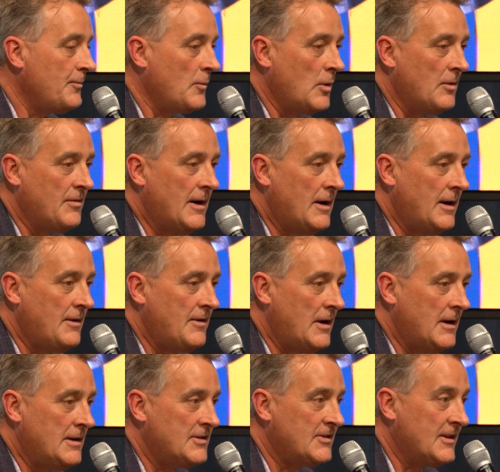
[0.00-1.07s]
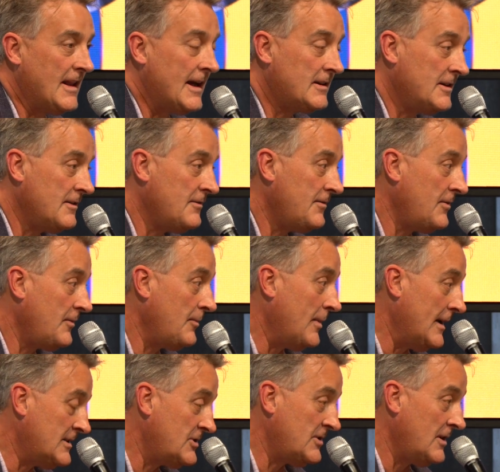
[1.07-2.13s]
we're very, very selective,
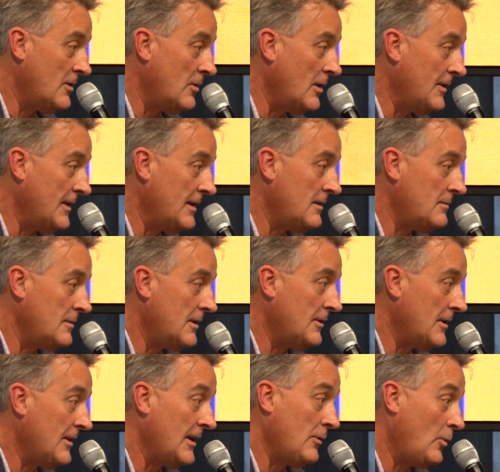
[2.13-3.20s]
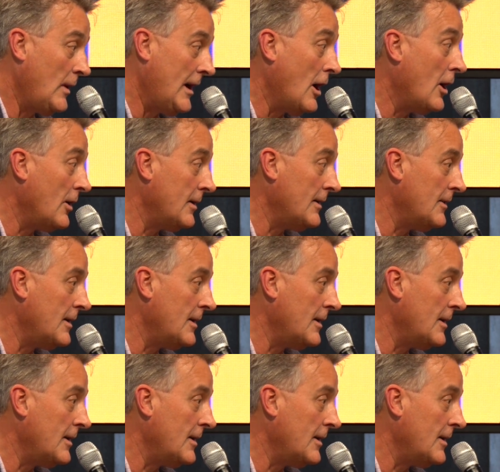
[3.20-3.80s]
but on the thing, we are in